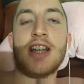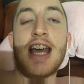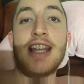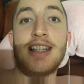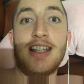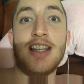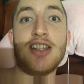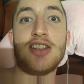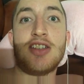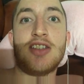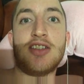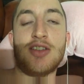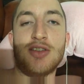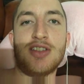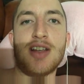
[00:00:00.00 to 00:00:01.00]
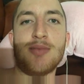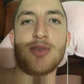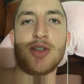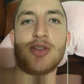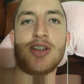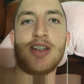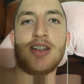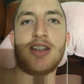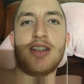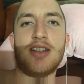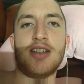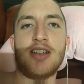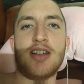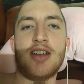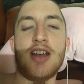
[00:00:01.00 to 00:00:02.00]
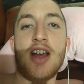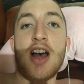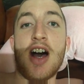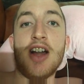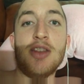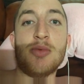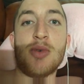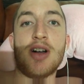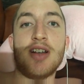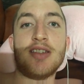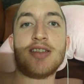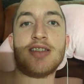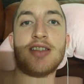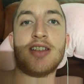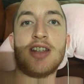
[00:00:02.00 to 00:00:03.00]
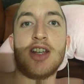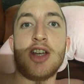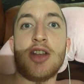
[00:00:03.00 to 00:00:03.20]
at least to some degree. Otherwise,